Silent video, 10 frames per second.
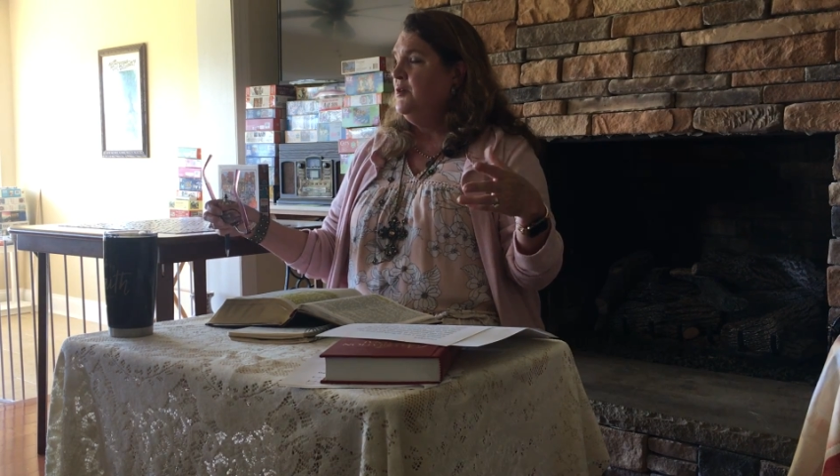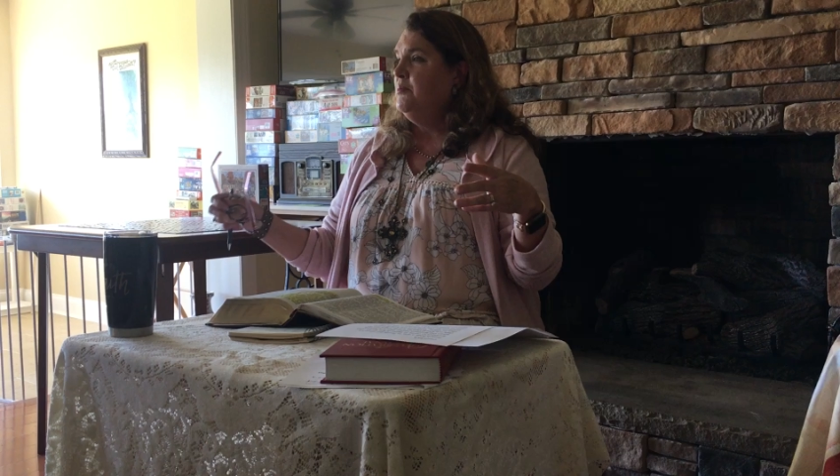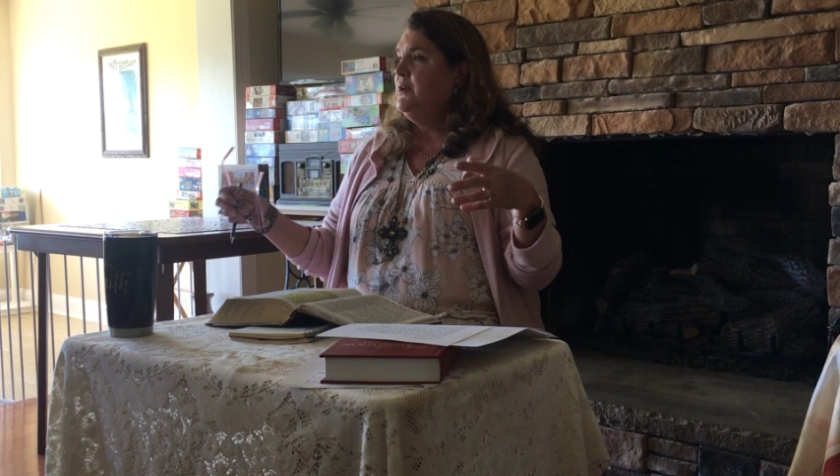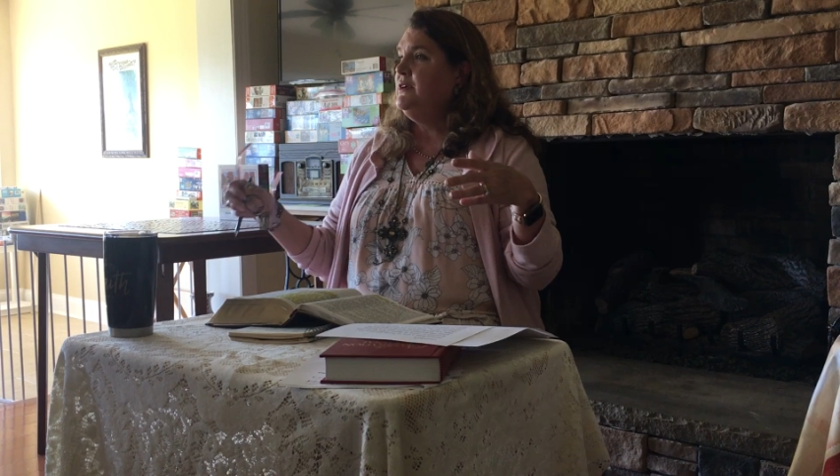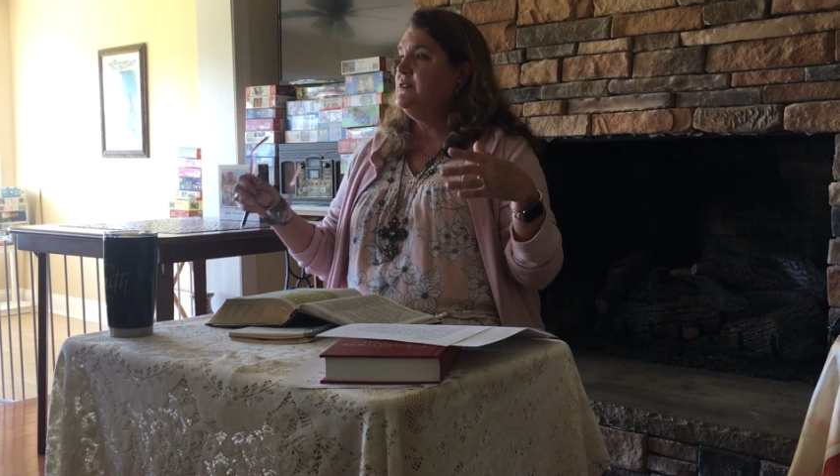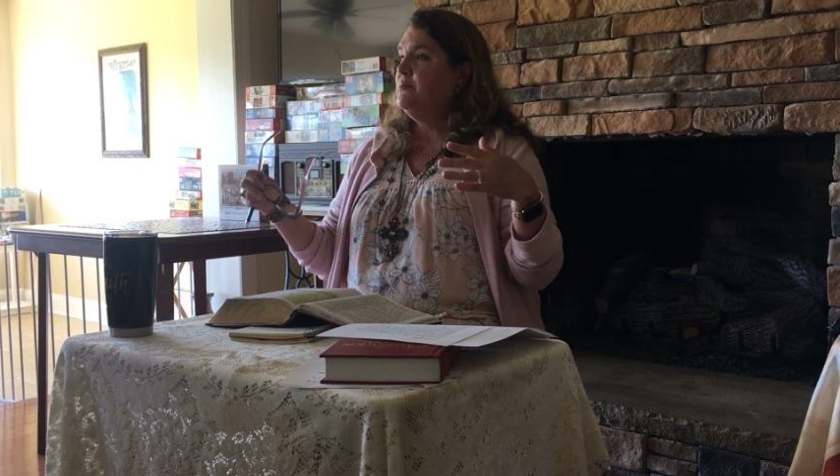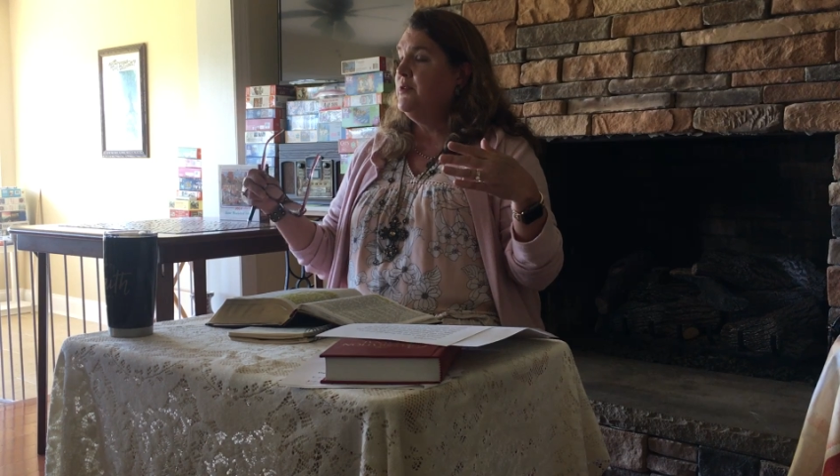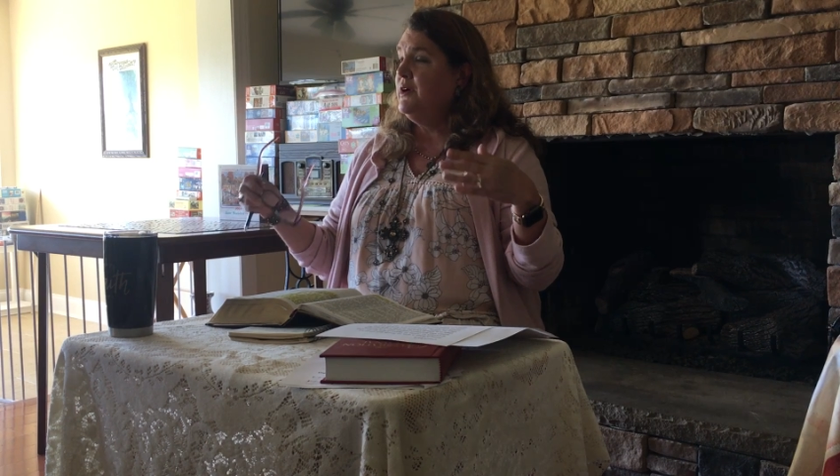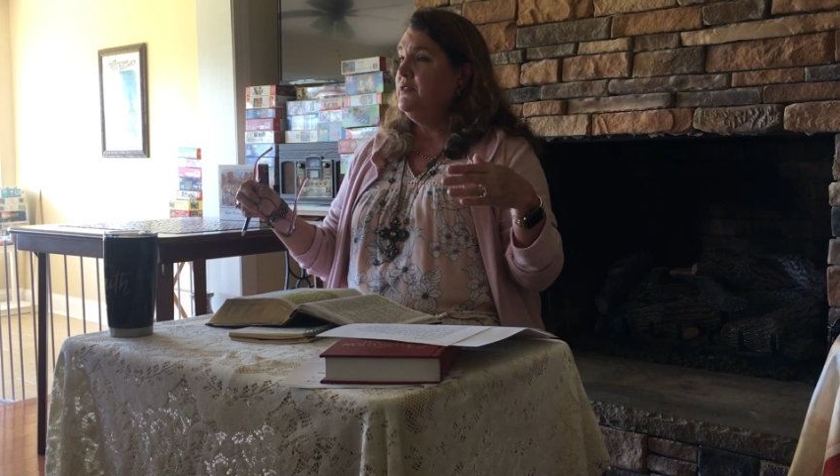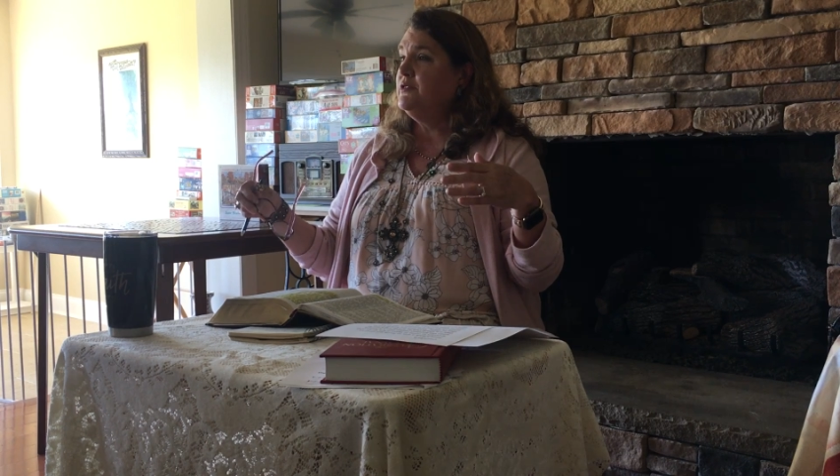but his
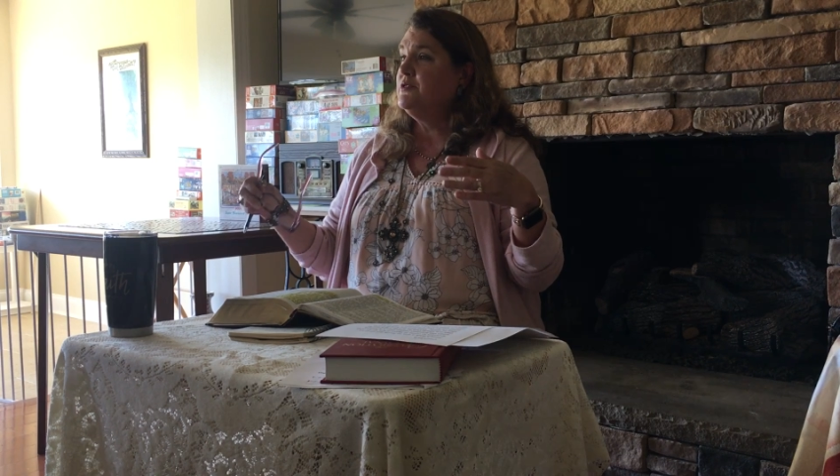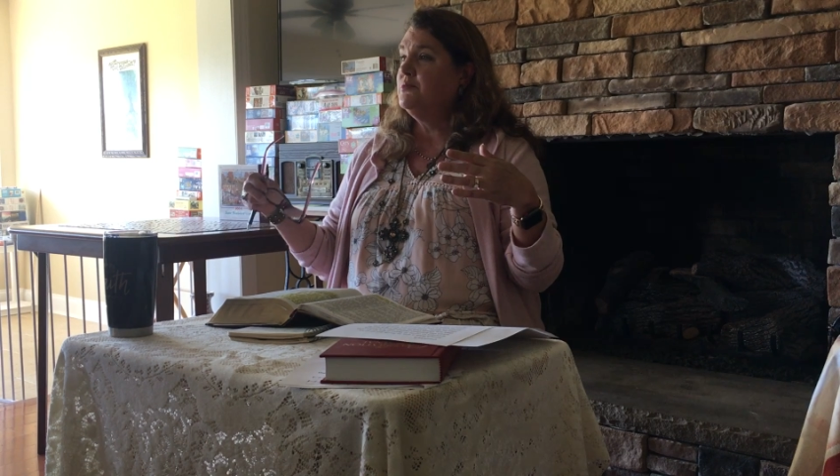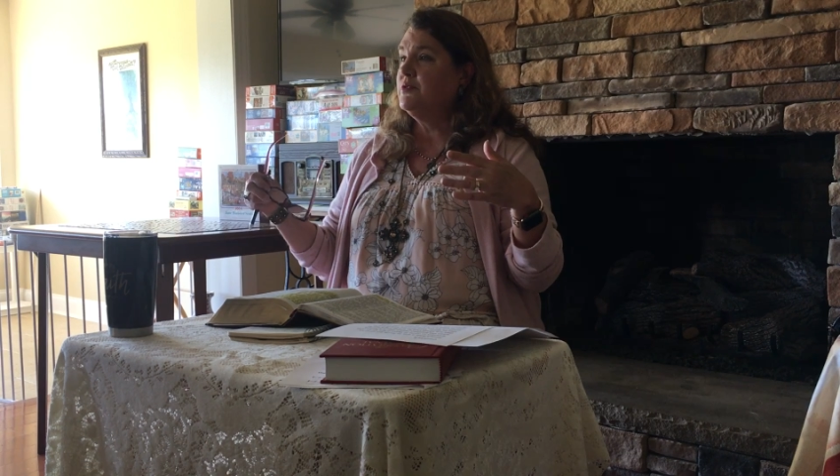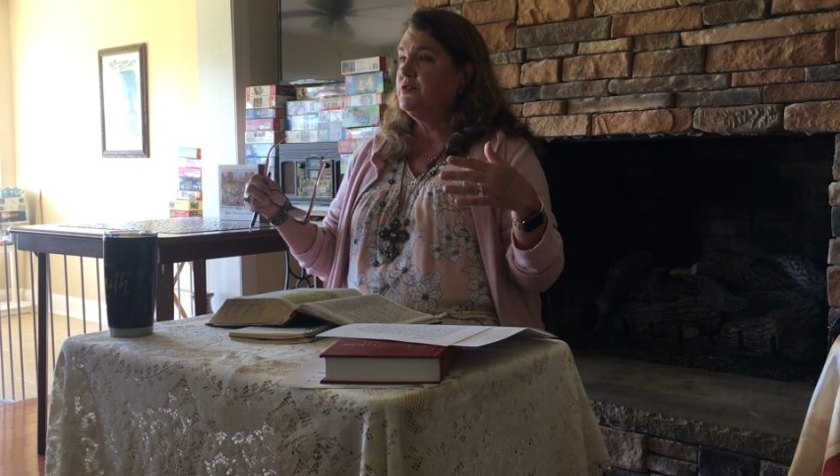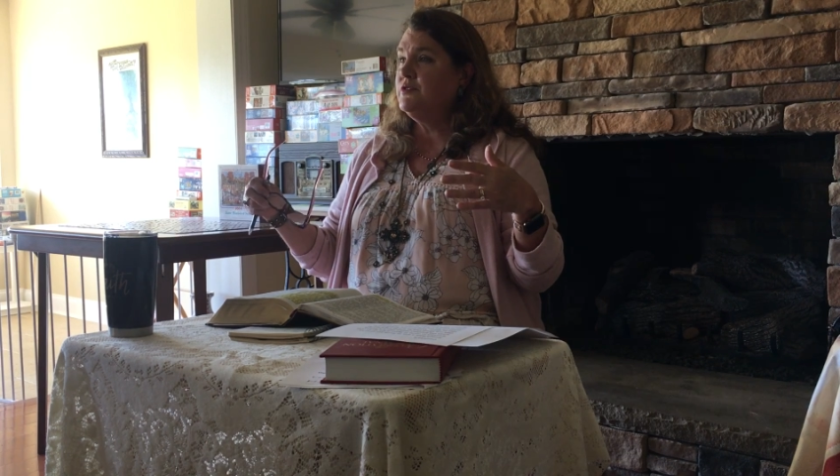brothers were